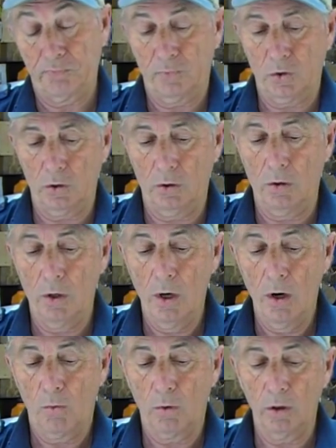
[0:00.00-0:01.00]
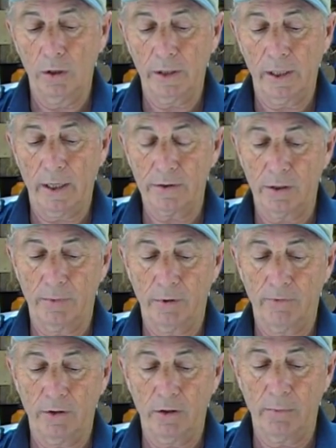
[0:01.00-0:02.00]
So we're looking at
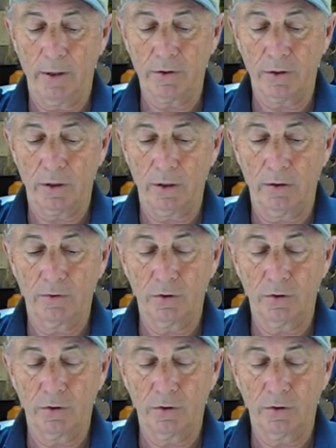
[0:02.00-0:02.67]
something very basic here,